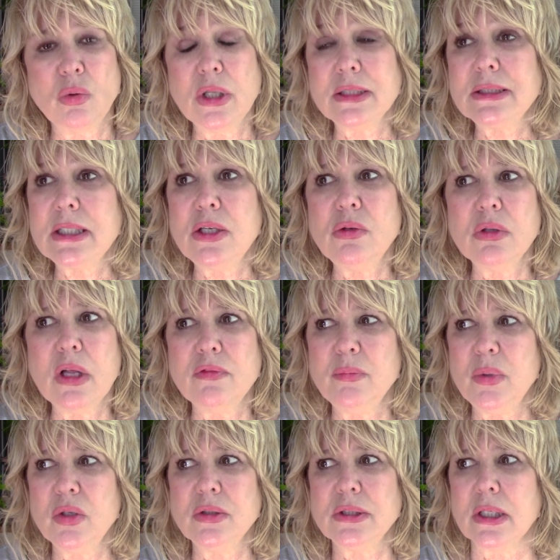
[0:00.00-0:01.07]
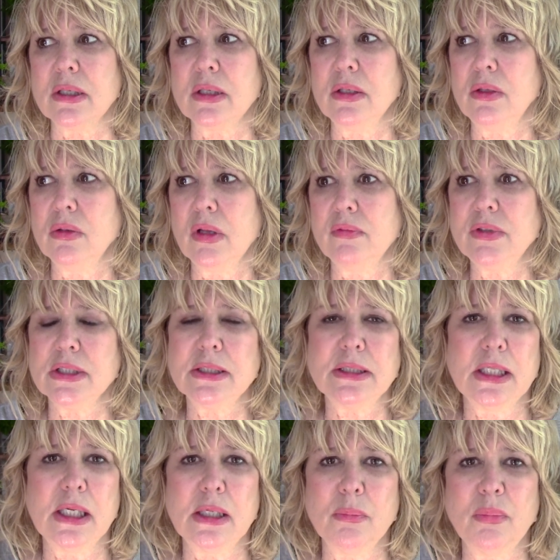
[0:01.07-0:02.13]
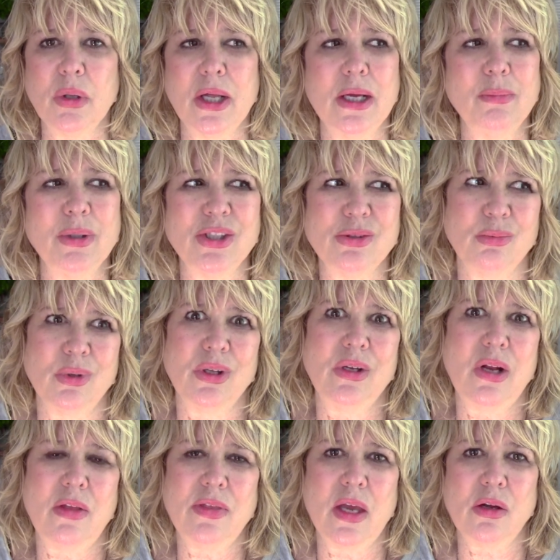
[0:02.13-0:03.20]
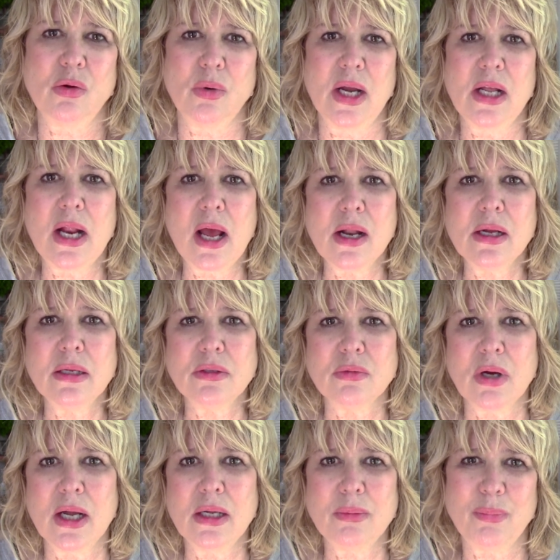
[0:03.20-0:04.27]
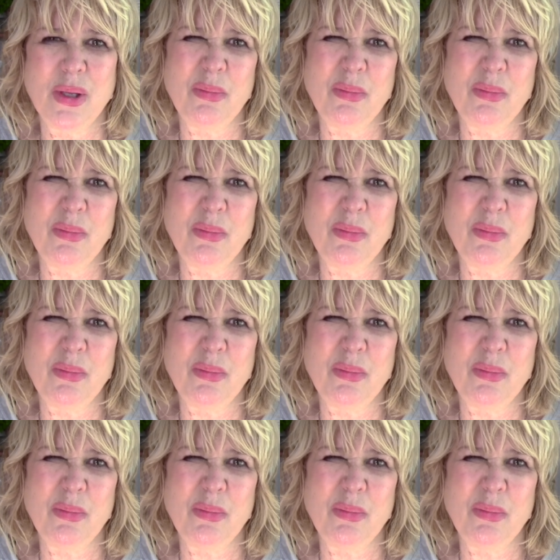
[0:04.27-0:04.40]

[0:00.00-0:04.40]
Well, let's say you love music and you love to sing and play, but you're really not that great at it, right?